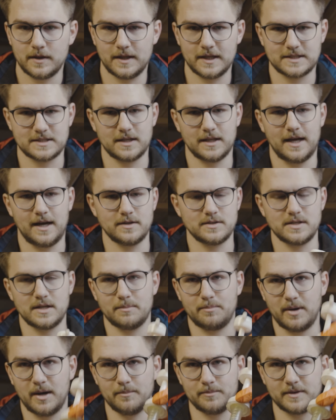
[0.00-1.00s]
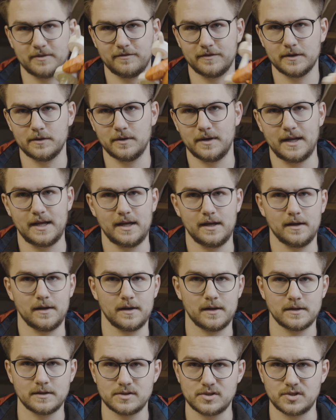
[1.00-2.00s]
And this allows you to pump the fluid
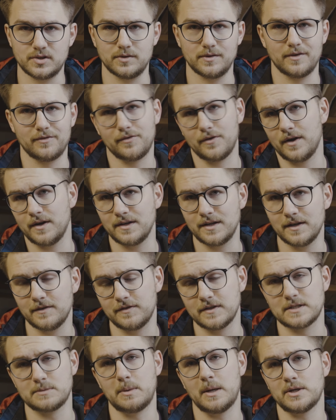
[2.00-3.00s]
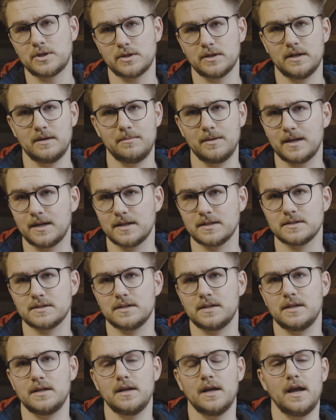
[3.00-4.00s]
in to the front diff, especially
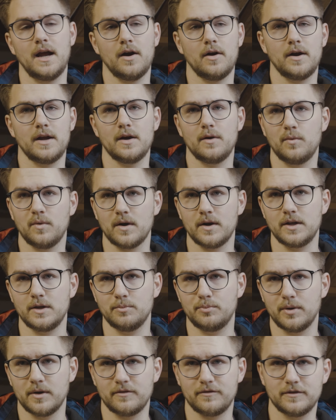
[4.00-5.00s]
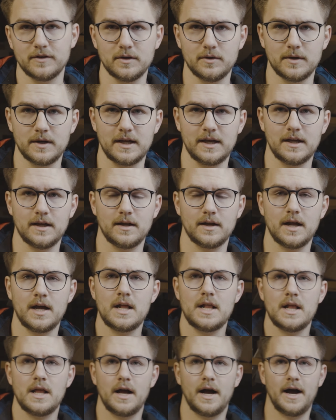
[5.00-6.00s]
because the area where you put fluid in
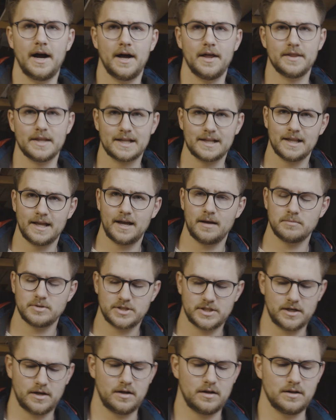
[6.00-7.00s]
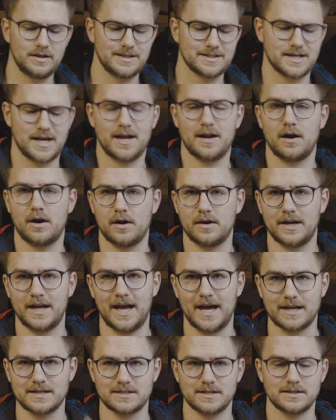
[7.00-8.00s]
on the clamshell is kind of hard to
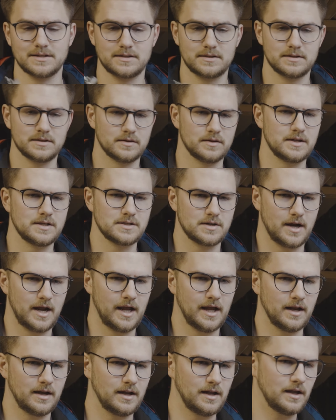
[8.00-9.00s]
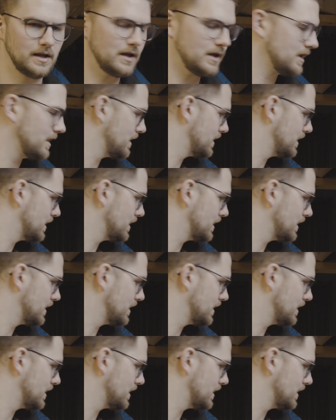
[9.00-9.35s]
access. So these are handy.